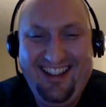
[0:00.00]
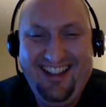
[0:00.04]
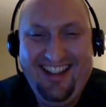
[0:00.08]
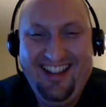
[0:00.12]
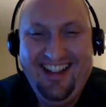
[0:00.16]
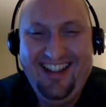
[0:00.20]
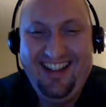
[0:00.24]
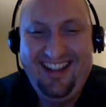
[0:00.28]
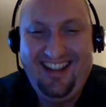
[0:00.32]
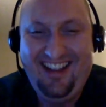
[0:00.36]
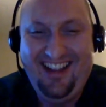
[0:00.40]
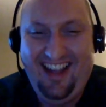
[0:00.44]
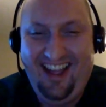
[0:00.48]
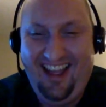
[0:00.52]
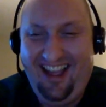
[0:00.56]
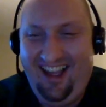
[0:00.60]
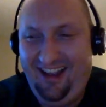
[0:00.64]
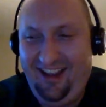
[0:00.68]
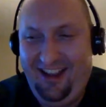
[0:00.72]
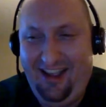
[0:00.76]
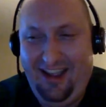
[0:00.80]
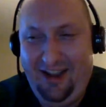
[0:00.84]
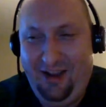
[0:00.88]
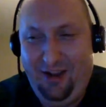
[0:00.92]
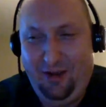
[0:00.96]
Yeah,
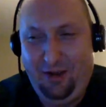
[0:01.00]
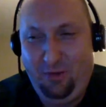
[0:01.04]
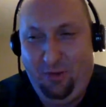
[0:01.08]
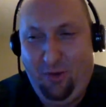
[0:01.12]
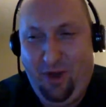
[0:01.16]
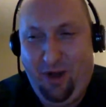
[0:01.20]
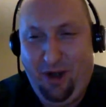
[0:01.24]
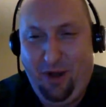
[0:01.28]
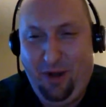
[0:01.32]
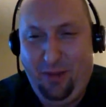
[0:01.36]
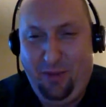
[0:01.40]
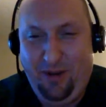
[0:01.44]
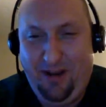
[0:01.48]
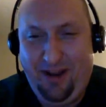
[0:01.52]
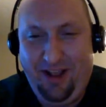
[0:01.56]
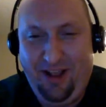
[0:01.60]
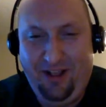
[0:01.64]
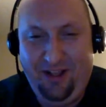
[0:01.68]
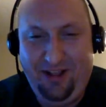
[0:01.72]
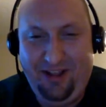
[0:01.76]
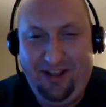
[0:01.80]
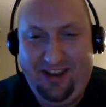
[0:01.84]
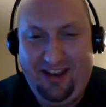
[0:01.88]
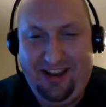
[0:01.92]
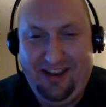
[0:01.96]
you could wire up an
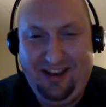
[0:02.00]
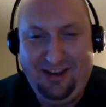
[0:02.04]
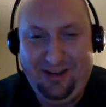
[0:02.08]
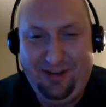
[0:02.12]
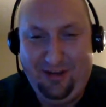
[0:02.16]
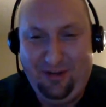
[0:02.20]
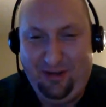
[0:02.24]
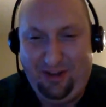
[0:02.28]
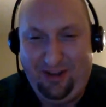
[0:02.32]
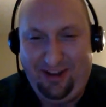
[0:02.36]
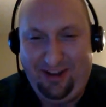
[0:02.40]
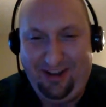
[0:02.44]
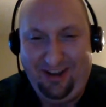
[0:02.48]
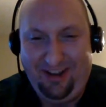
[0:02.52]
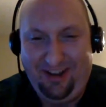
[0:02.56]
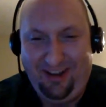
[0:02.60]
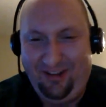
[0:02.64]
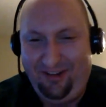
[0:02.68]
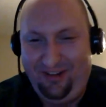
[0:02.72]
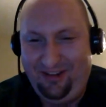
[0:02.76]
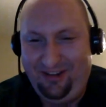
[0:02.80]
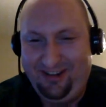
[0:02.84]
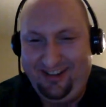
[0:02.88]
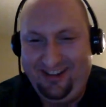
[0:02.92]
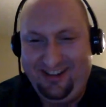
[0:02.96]
LED to it, or
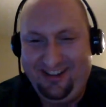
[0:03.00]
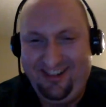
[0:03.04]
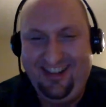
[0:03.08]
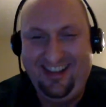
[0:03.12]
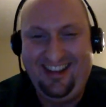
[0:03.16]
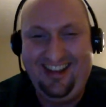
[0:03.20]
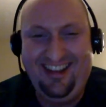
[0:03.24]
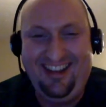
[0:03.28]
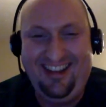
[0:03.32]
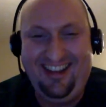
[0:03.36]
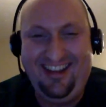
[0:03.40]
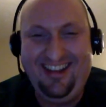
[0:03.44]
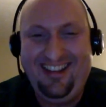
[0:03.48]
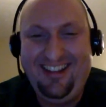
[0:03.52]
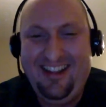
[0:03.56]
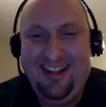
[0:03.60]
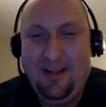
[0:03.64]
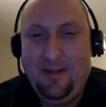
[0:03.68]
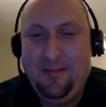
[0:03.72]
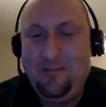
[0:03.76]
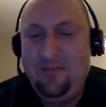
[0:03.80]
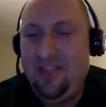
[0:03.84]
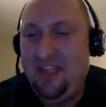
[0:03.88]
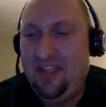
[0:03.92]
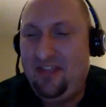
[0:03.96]

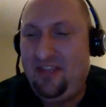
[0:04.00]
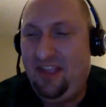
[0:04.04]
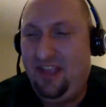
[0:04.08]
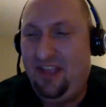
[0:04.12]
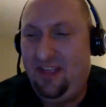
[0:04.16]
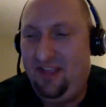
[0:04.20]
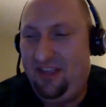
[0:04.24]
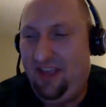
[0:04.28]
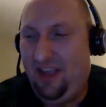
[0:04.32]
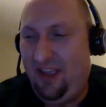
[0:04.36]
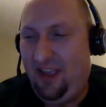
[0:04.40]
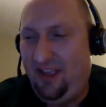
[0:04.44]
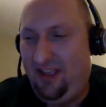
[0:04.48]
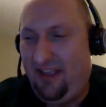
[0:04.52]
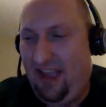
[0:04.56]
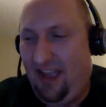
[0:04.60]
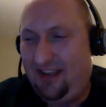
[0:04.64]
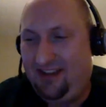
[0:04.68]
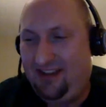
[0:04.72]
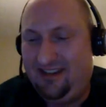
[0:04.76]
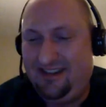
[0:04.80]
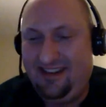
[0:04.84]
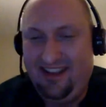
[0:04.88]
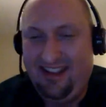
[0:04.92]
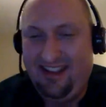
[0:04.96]

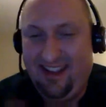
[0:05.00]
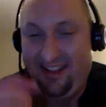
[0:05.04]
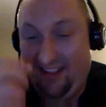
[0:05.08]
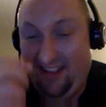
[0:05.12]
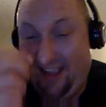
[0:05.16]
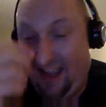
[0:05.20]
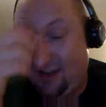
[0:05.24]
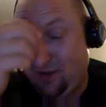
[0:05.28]
the actual